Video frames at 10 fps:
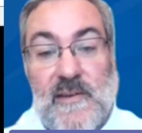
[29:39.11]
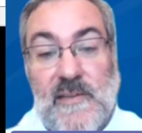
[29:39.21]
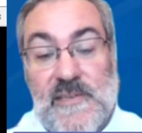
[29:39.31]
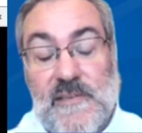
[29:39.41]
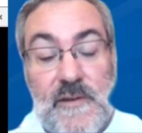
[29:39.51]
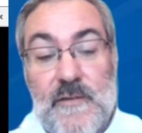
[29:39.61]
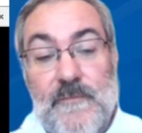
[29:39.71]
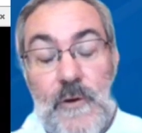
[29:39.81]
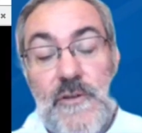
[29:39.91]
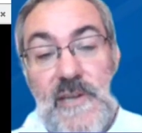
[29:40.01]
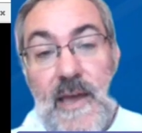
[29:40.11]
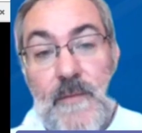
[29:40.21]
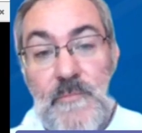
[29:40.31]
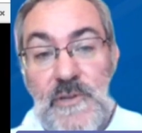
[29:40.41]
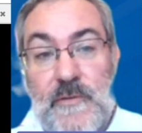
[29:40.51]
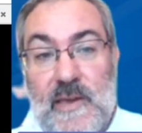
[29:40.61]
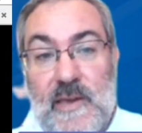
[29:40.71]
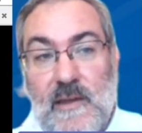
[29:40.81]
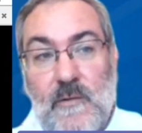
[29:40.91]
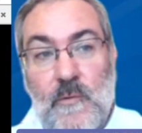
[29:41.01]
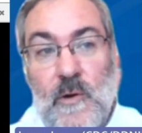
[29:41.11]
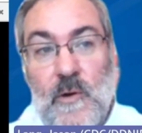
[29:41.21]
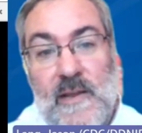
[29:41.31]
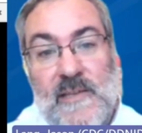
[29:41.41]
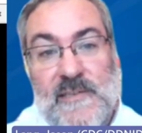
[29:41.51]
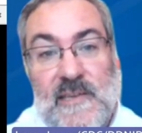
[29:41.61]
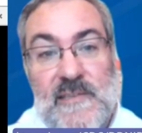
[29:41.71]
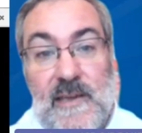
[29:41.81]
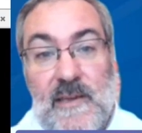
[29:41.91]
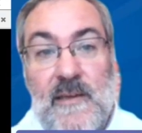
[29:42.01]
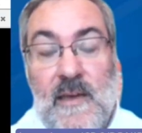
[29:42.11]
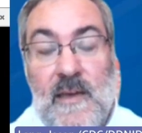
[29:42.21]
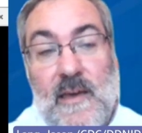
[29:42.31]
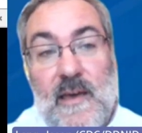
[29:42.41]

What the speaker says: and is this your first time doing it, or is this a